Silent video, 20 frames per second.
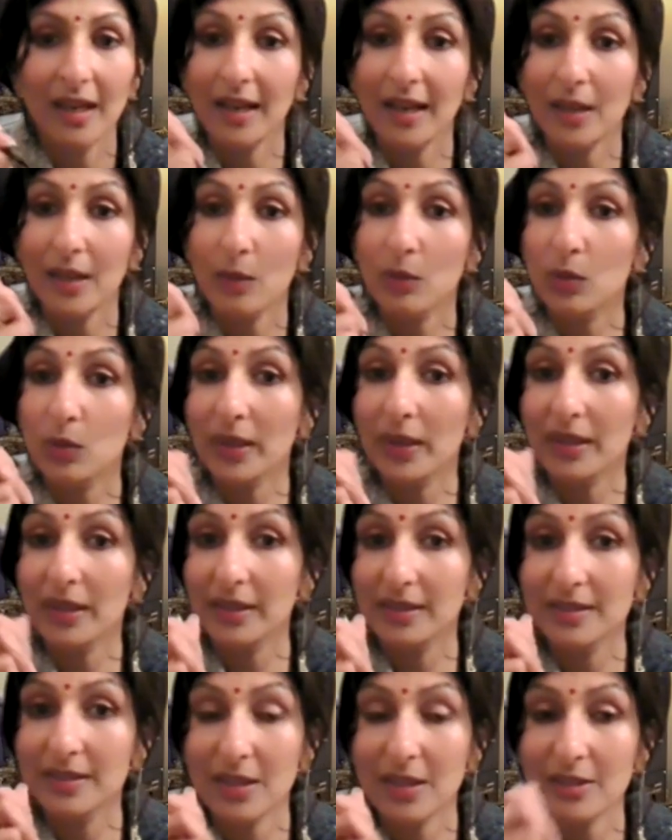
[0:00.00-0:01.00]
And I will
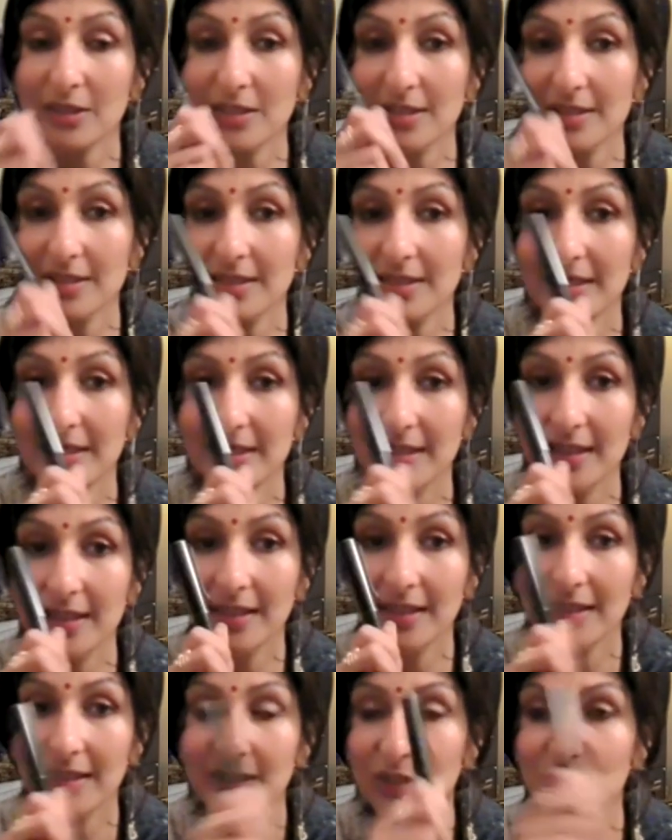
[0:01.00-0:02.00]
quickly start to see
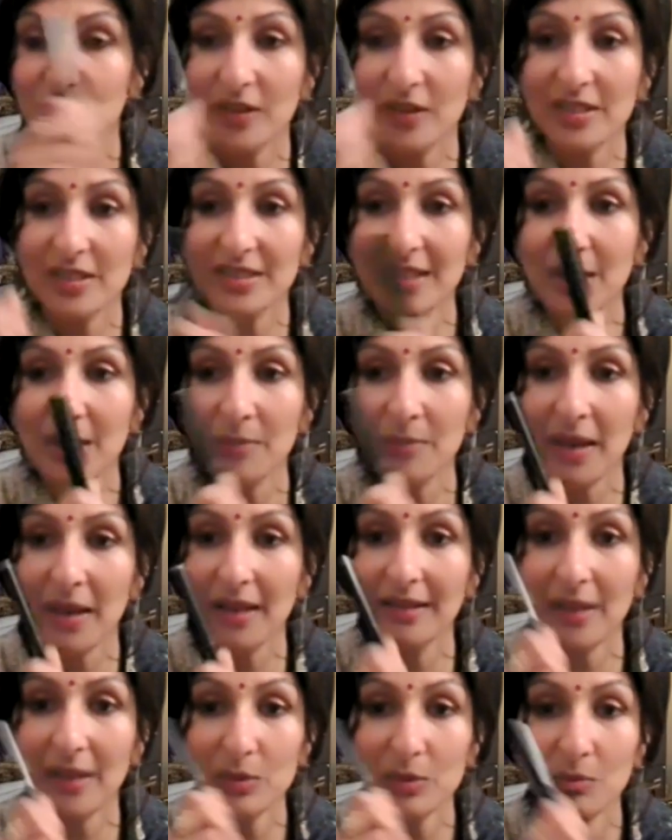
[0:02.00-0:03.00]
this very same
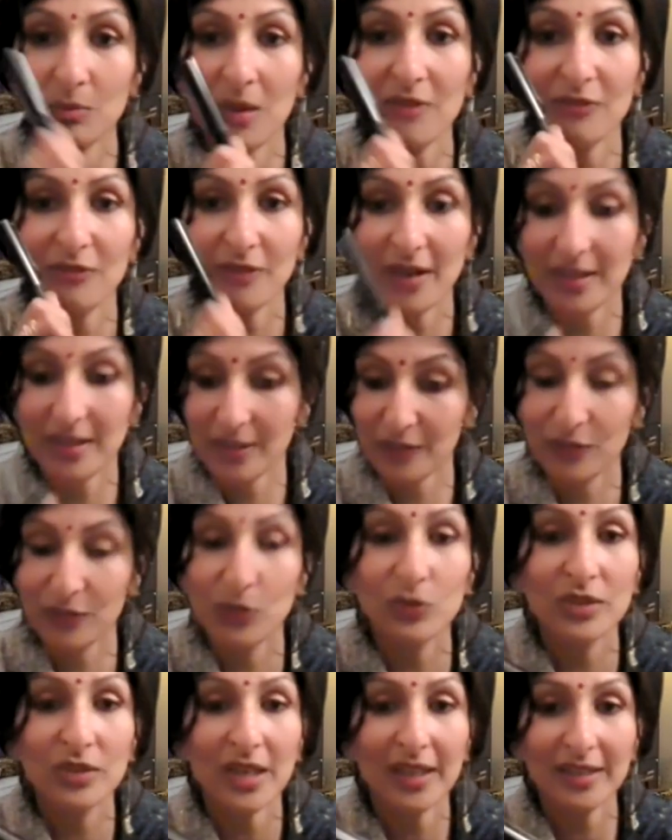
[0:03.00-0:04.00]
pen that was my friend a
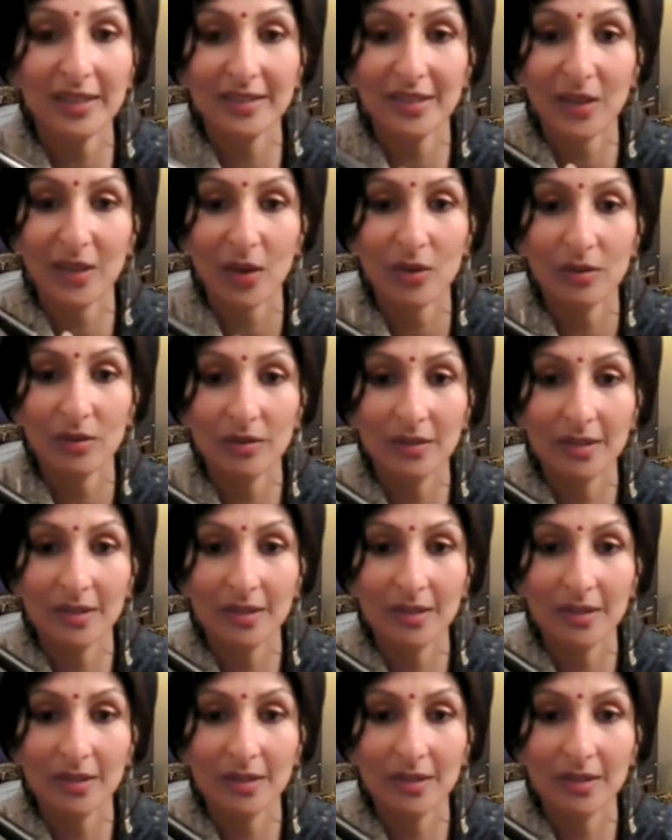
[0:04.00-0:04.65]
few seconds ago